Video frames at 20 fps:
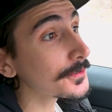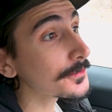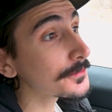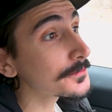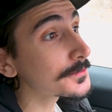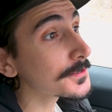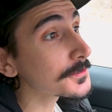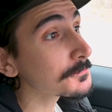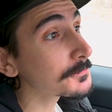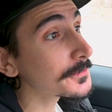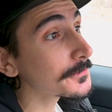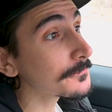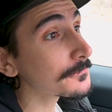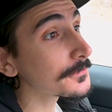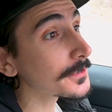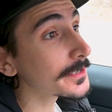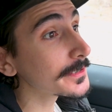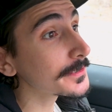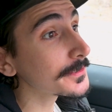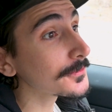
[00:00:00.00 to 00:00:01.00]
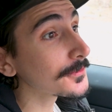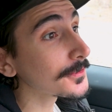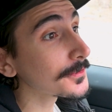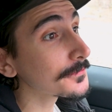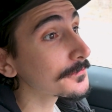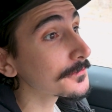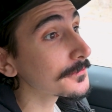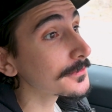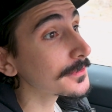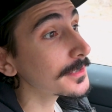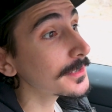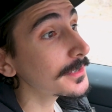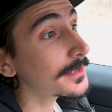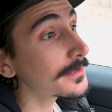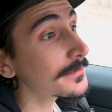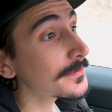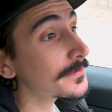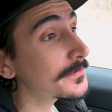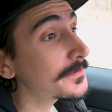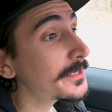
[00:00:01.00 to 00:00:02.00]
just been fighting off
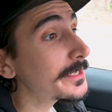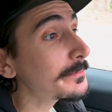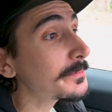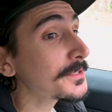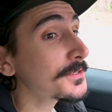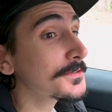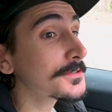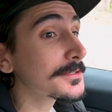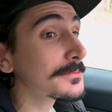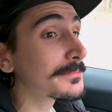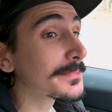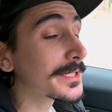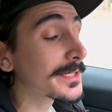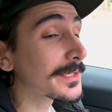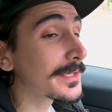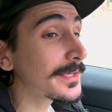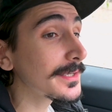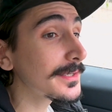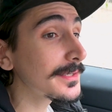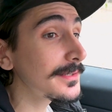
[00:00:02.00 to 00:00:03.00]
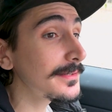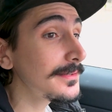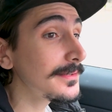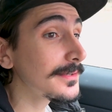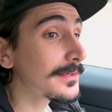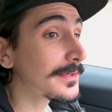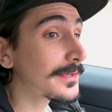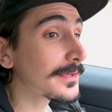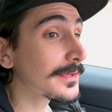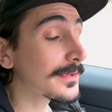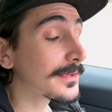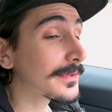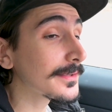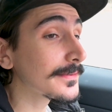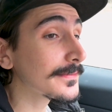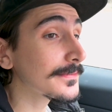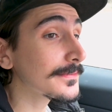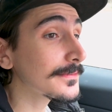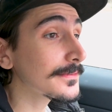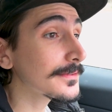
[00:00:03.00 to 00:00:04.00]
the demons in my head,
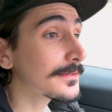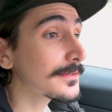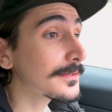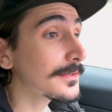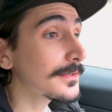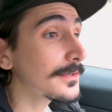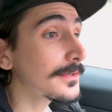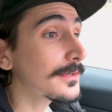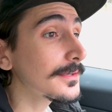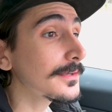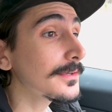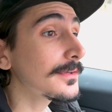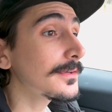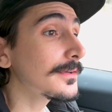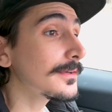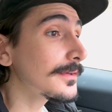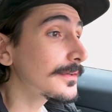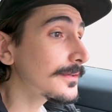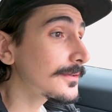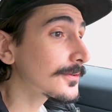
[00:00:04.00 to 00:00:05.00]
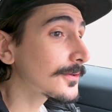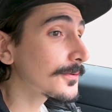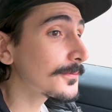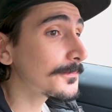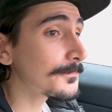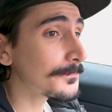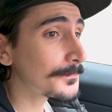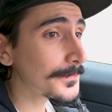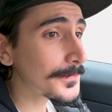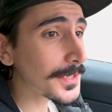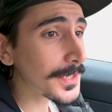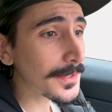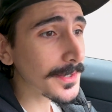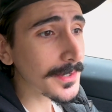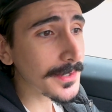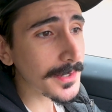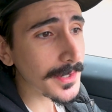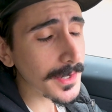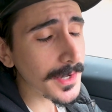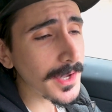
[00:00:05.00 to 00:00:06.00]
and you know,
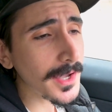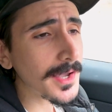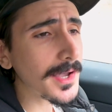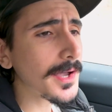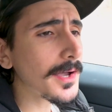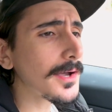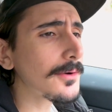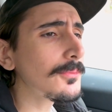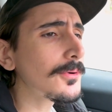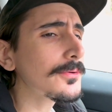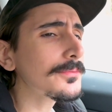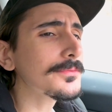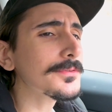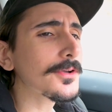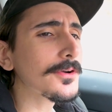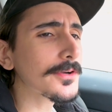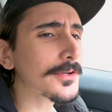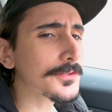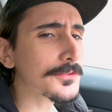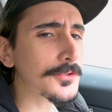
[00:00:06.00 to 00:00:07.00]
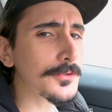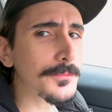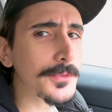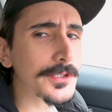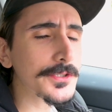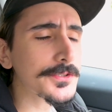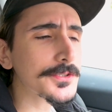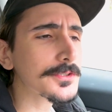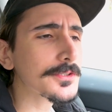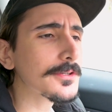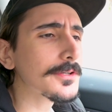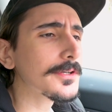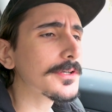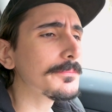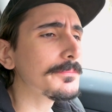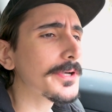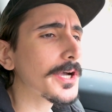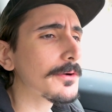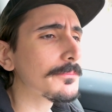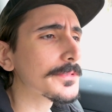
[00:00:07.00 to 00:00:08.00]
I won't talk too much
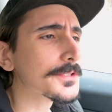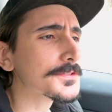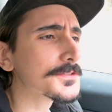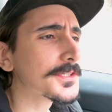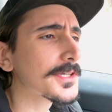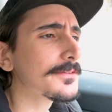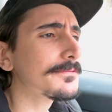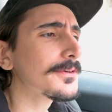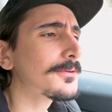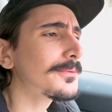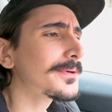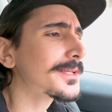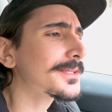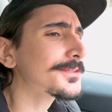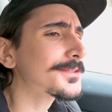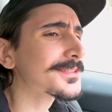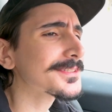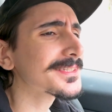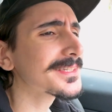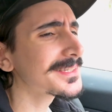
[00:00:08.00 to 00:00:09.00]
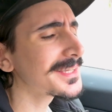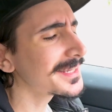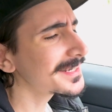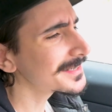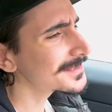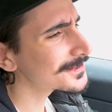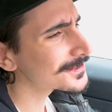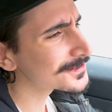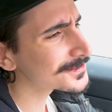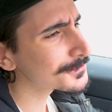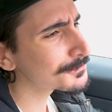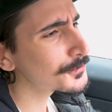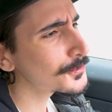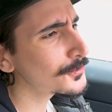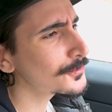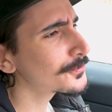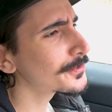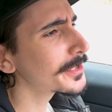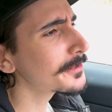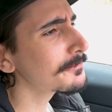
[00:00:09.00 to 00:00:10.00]
about myself. I want to just kind of just
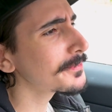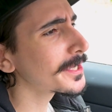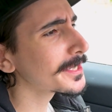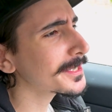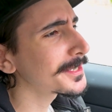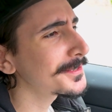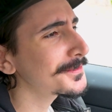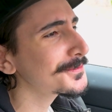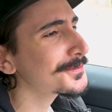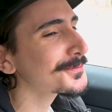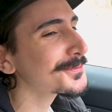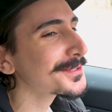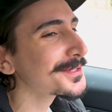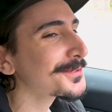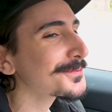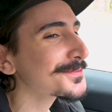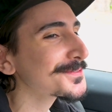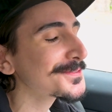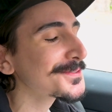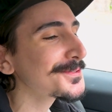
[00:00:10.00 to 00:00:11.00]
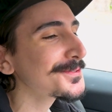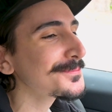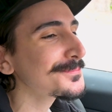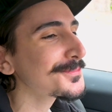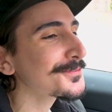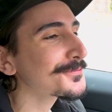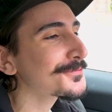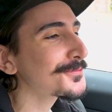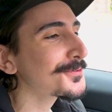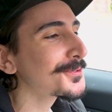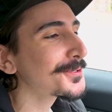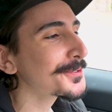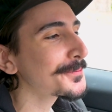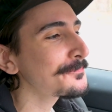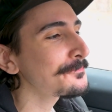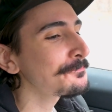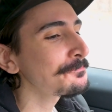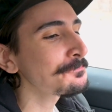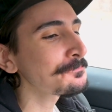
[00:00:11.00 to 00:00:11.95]
smooth right back into what I was doing before,